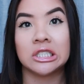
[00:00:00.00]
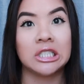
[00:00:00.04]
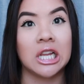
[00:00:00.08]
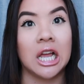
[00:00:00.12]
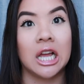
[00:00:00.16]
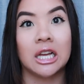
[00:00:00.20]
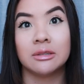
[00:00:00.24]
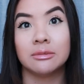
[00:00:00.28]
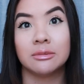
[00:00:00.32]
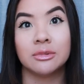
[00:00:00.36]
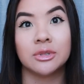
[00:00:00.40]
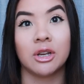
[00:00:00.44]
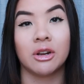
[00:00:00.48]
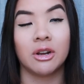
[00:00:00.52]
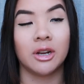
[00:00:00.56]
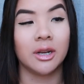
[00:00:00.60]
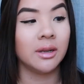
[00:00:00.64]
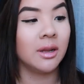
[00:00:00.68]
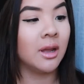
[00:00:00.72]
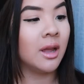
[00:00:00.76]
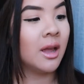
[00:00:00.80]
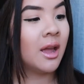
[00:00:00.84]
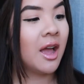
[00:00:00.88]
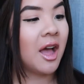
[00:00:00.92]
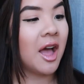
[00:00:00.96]
yeah,
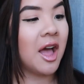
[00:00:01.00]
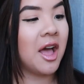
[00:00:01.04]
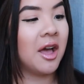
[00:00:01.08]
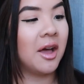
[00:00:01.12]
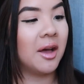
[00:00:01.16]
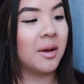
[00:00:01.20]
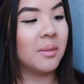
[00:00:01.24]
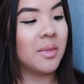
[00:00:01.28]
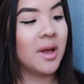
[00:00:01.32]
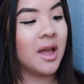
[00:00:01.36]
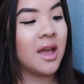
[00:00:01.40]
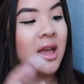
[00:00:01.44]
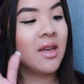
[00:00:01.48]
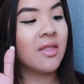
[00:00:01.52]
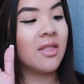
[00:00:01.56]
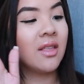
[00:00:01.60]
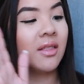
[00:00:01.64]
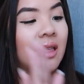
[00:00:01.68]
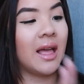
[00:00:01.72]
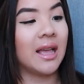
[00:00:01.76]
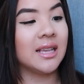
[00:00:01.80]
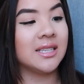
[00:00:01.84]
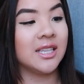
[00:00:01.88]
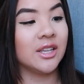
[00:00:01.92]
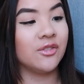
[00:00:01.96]
sorry. The
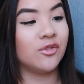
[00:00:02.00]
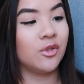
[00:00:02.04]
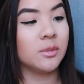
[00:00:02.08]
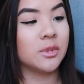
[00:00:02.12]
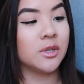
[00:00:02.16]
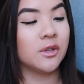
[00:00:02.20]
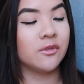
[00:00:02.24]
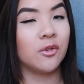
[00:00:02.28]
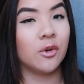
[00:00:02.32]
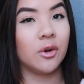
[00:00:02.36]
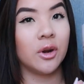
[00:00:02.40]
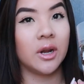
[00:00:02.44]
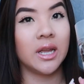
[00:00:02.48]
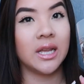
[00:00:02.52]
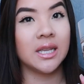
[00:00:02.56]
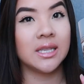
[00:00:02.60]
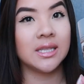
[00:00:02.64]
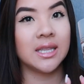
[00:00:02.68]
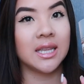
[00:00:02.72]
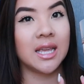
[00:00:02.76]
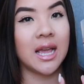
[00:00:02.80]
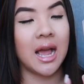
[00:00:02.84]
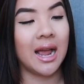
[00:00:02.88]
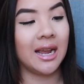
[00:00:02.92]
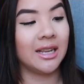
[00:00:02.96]
last thing from Sephora
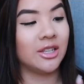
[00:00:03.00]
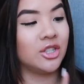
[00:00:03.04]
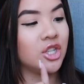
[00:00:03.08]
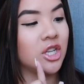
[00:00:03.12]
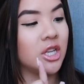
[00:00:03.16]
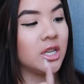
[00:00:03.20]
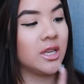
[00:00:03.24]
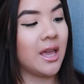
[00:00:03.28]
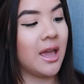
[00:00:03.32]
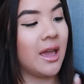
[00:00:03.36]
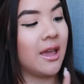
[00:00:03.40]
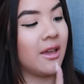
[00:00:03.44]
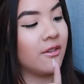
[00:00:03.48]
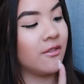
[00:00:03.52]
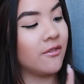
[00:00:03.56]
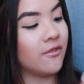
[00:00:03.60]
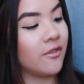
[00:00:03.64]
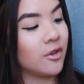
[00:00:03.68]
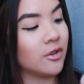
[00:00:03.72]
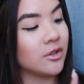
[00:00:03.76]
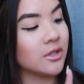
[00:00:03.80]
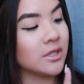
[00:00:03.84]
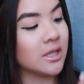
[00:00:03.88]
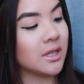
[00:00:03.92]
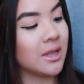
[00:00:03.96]
is the IGK
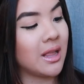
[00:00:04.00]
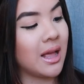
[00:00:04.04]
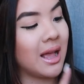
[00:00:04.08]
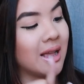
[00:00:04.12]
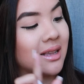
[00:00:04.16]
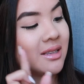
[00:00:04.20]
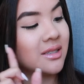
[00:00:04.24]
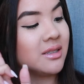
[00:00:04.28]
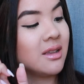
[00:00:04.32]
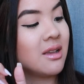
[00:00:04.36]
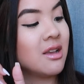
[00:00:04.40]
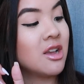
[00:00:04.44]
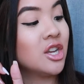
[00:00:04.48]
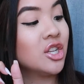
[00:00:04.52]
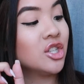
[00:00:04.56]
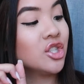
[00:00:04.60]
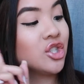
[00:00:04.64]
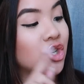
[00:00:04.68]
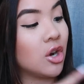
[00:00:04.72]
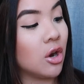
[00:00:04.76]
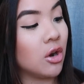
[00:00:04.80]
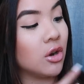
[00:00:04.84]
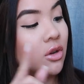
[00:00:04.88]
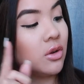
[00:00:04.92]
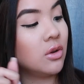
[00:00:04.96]
First Class
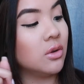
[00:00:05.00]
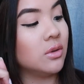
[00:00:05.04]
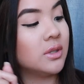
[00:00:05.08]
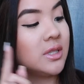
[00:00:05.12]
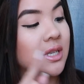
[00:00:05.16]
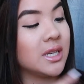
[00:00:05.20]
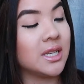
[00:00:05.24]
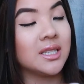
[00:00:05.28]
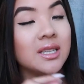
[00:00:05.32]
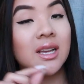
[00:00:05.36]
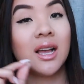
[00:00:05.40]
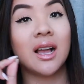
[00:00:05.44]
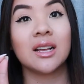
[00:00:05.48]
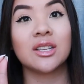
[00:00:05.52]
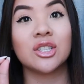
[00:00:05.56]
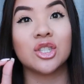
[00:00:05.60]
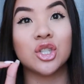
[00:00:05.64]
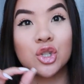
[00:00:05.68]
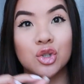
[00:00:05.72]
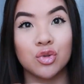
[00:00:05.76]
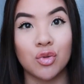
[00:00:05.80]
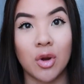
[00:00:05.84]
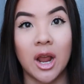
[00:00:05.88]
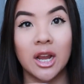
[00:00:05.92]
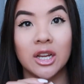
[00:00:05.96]
Charcoal
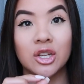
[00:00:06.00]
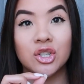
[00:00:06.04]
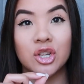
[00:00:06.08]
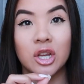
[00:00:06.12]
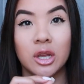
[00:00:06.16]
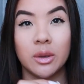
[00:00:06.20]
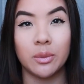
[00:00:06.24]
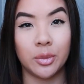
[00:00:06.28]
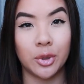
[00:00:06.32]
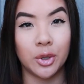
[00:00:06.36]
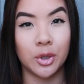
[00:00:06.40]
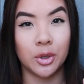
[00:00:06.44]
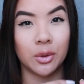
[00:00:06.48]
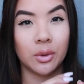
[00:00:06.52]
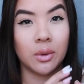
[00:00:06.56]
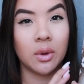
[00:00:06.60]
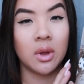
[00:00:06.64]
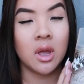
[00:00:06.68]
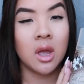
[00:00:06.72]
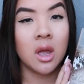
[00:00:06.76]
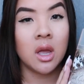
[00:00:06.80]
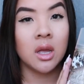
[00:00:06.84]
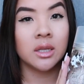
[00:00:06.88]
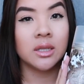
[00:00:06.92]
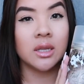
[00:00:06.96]
Detox Dry Shampoo.
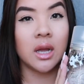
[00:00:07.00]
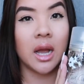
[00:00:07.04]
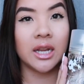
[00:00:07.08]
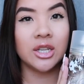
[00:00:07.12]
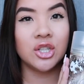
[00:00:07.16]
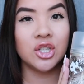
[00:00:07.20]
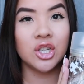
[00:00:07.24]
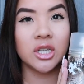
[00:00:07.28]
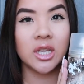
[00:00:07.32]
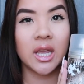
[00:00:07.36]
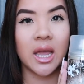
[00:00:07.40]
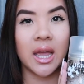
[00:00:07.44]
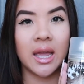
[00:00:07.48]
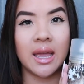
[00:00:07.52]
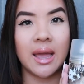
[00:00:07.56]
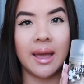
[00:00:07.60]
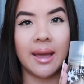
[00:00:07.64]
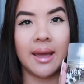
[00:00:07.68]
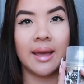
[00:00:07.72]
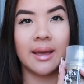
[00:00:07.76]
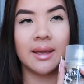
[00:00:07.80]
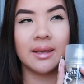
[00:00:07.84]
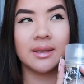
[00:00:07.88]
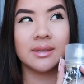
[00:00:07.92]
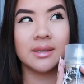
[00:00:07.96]
IGK
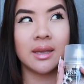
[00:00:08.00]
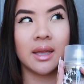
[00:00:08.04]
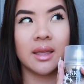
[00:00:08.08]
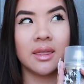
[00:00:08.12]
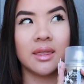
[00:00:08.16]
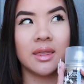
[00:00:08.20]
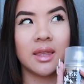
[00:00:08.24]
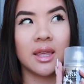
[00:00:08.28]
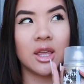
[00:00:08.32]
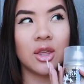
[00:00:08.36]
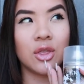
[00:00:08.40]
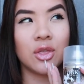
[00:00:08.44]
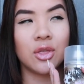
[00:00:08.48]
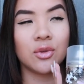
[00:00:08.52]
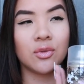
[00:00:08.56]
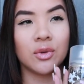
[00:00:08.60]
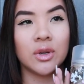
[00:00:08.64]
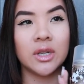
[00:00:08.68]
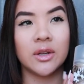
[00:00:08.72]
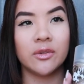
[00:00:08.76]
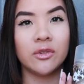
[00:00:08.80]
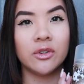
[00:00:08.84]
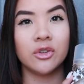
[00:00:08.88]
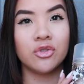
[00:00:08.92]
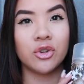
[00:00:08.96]
has, I think,
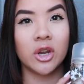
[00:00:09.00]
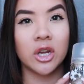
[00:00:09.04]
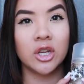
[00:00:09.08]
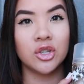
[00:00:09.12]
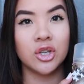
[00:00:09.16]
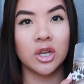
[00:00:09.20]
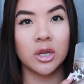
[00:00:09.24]
three different dry